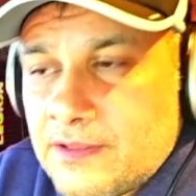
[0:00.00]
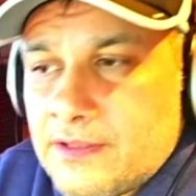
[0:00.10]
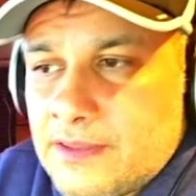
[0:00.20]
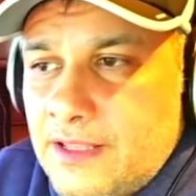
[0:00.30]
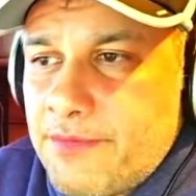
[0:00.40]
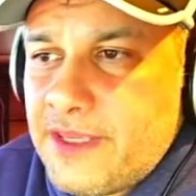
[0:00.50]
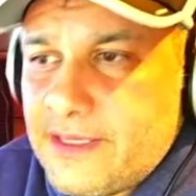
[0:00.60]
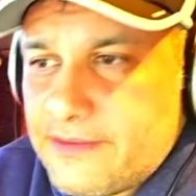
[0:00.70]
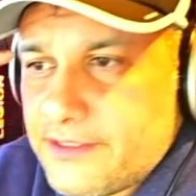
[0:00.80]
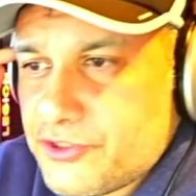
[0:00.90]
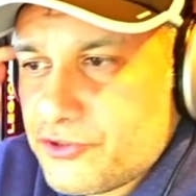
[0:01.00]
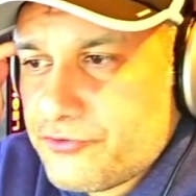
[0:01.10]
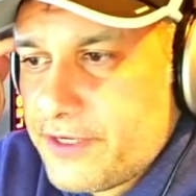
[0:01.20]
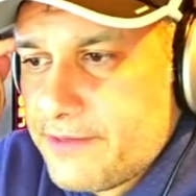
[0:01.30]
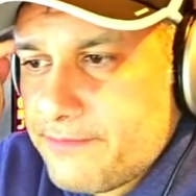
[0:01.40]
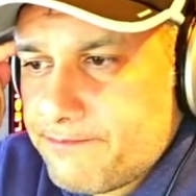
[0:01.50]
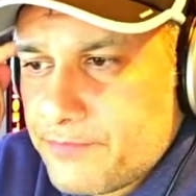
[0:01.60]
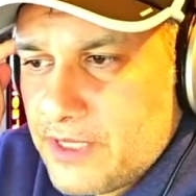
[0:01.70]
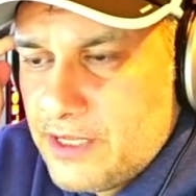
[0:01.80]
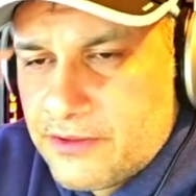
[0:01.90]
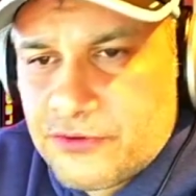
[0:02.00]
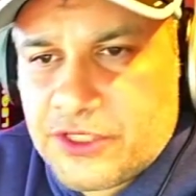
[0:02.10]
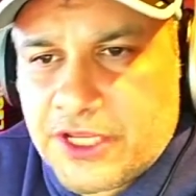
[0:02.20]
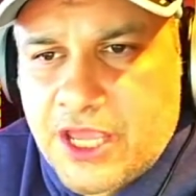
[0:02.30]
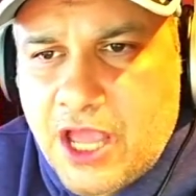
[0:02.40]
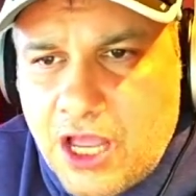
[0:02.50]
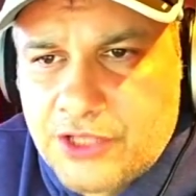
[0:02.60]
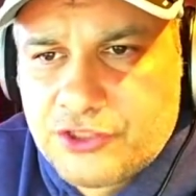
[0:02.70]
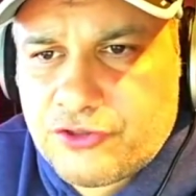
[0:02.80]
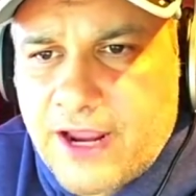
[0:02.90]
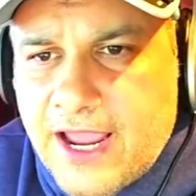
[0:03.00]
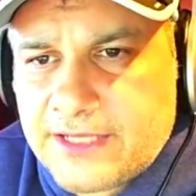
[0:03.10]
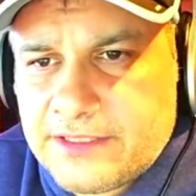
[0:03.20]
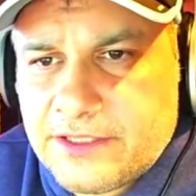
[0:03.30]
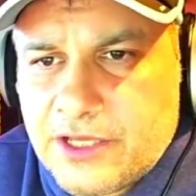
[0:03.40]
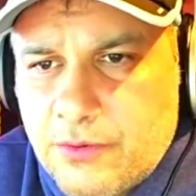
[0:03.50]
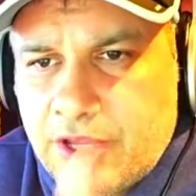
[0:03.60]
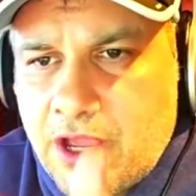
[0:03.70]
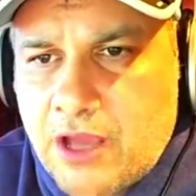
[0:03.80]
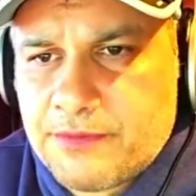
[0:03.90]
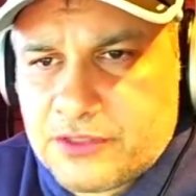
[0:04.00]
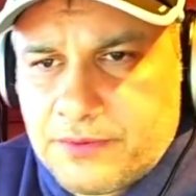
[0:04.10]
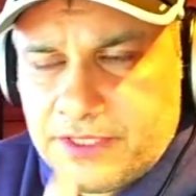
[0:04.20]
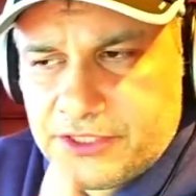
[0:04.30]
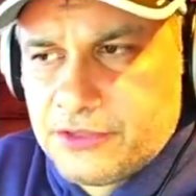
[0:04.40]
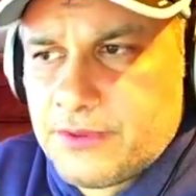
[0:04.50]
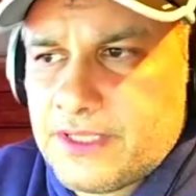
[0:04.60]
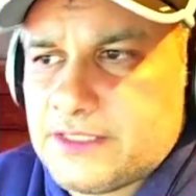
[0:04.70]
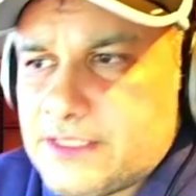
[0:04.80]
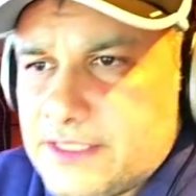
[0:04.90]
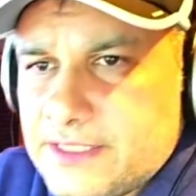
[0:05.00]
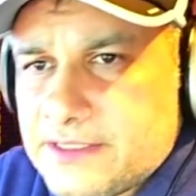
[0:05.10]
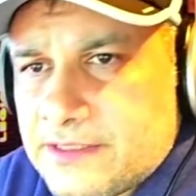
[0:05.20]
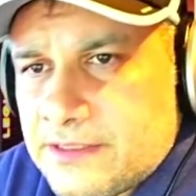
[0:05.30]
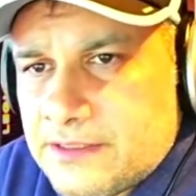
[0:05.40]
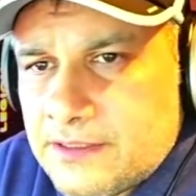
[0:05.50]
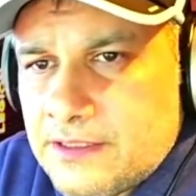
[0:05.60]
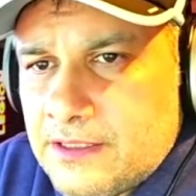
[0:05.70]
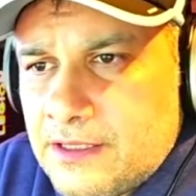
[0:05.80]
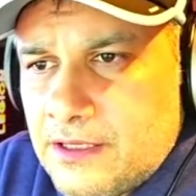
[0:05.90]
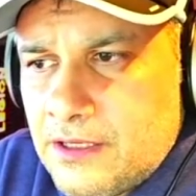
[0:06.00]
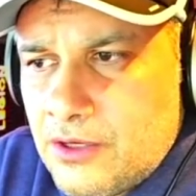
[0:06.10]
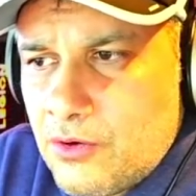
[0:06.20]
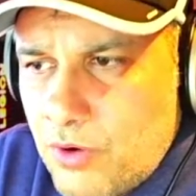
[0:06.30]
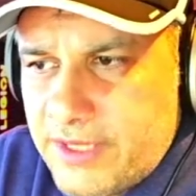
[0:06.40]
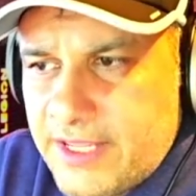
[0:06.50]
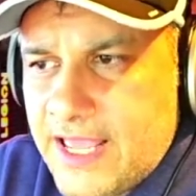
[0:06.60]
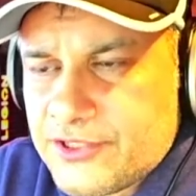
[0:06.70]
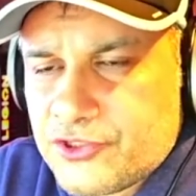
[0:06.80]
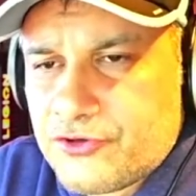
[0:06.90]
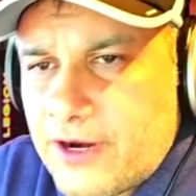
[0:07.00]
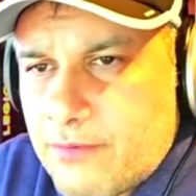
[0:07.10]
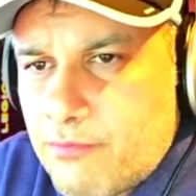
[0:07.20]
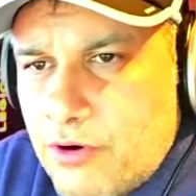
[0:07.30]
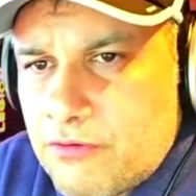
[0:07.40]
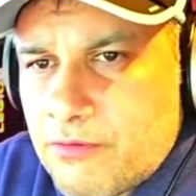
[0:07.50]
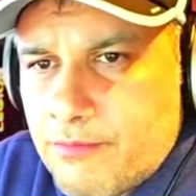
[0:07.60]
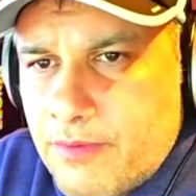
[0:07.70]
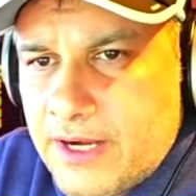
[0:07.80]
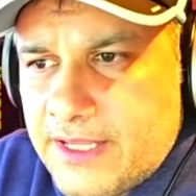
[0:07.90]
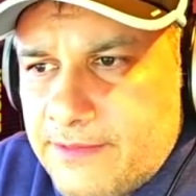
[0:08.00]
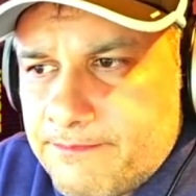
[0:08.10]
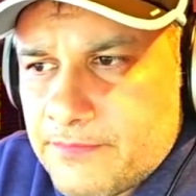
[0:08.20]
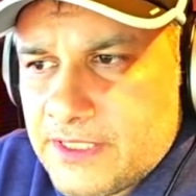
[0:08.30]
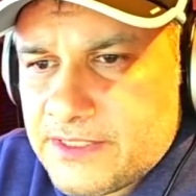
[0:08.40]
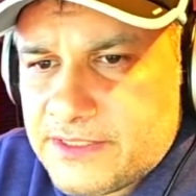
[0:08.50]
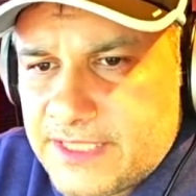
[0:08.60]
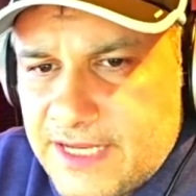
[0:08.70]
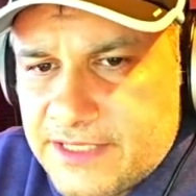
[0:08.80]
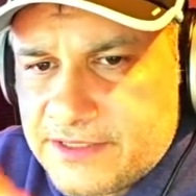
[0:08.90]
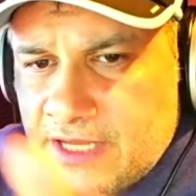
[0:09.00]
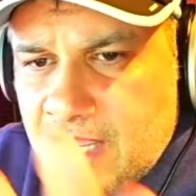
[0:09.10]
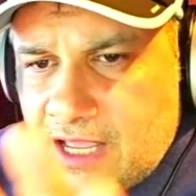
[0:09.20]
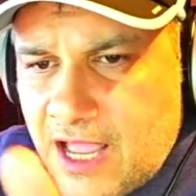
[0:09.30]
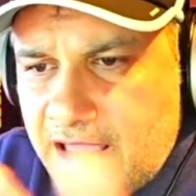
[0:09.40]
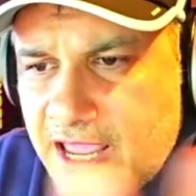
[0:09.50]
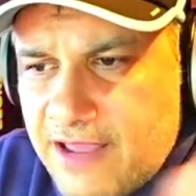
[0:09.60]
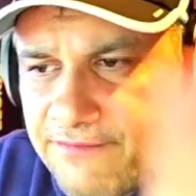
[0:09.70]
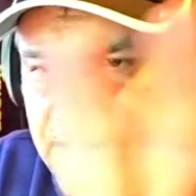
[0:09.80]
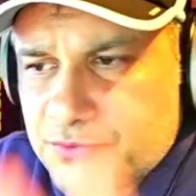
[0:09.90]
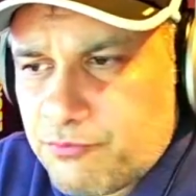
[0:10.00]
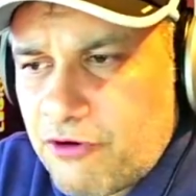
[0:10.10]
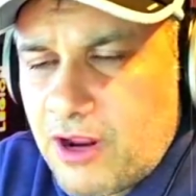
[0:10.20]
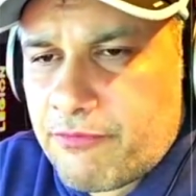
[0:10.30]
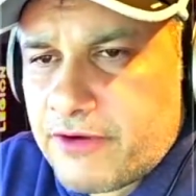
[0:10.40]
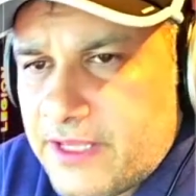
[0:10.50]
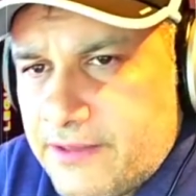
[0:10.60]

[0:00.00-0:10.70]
Let me get this straight. There's a contract going on between two entities. One guy's trying to borrow money and says, I have this property.